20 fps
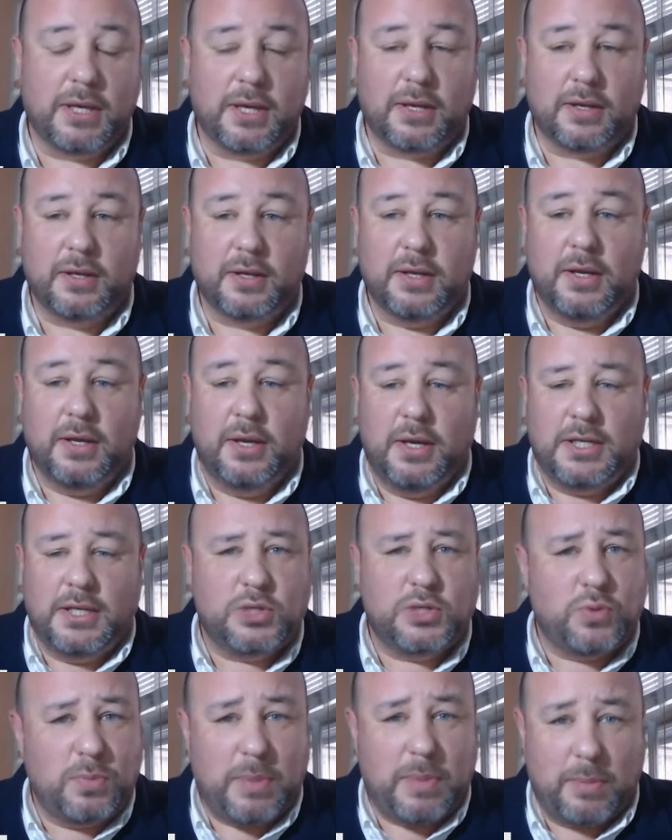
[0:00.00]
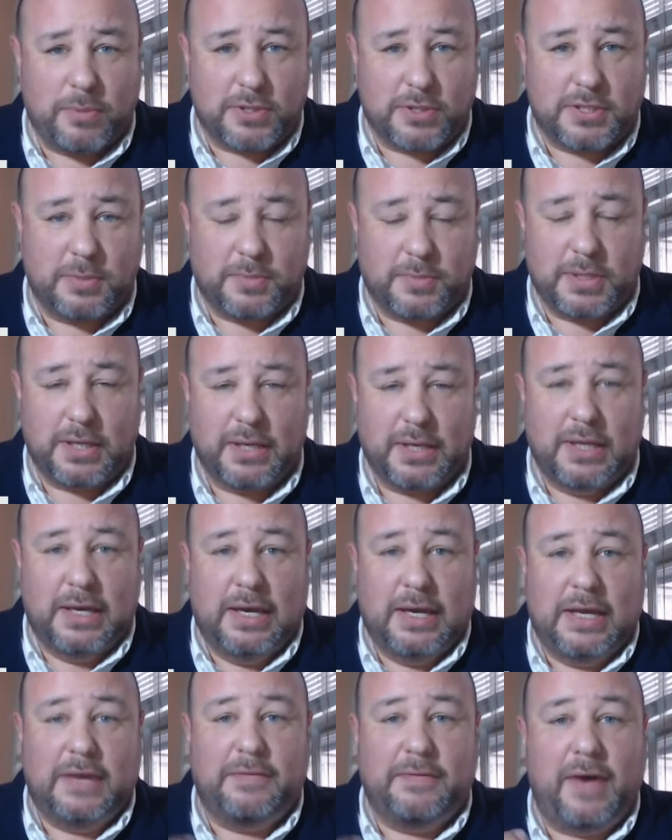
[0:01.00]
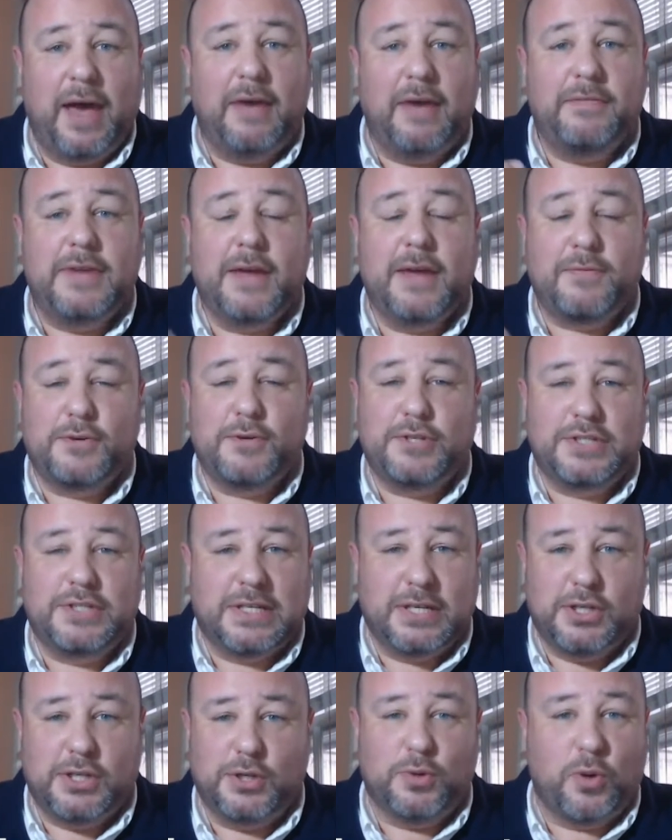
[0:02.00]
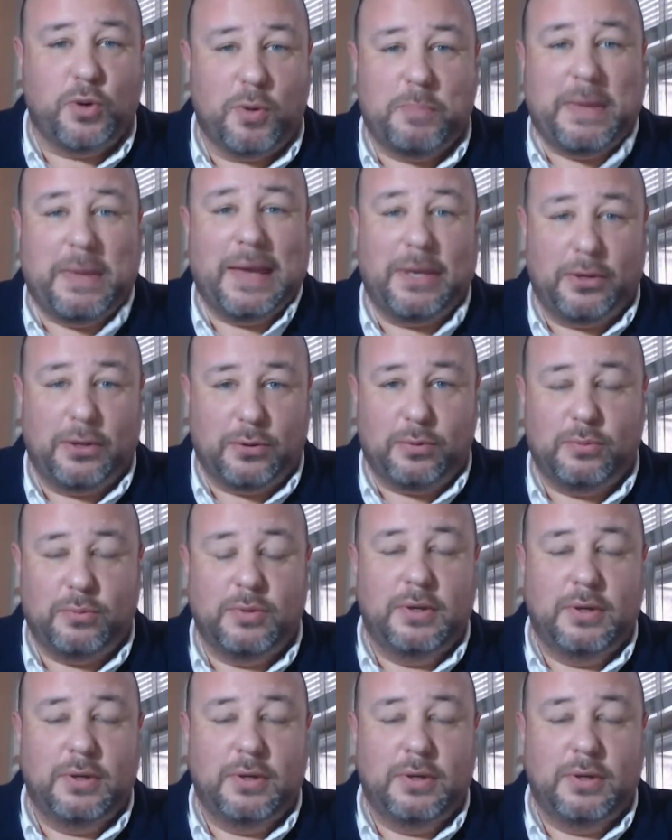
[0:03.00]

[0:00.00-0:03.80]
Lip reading: And just remember something: if I've never seen you or met you,